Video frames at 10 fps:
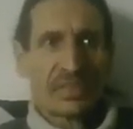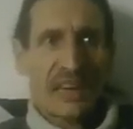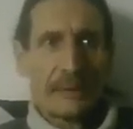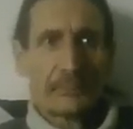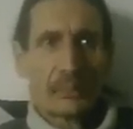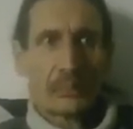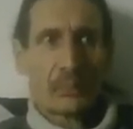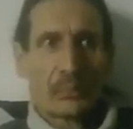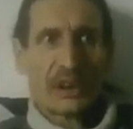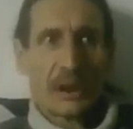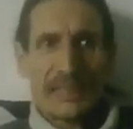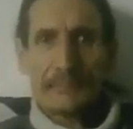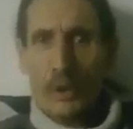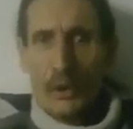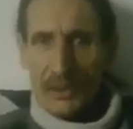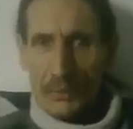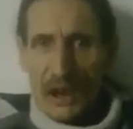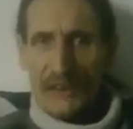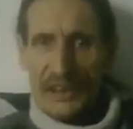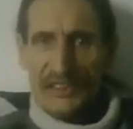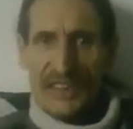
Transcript: when they brought in the welfare